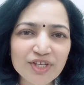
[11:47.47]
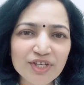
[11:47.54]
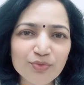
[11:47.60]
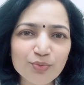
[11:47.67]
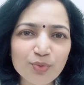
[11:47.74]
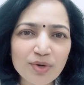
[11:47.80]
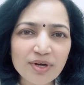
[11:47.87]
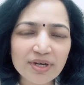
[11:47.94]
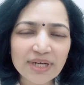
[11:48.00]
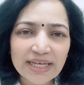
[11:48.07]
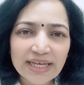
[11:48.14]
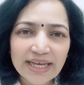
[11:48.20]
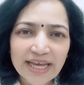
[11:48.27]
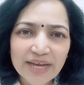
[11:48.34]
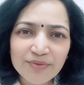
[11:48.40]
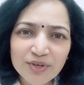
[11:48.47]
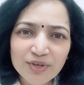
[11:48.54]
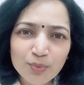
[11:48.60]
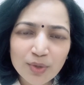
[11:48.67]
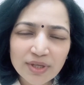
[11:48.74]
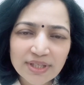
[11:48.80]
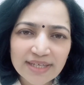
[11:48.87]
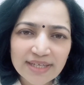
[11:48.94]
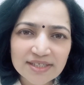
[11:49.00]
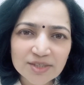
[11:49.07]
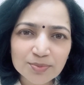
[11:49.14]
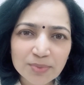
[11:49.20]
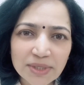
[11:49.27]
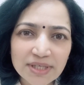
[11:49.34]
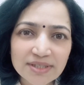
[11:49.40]
word that he
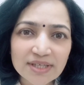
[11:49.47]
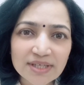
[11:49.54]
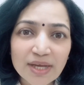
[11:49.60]
speaks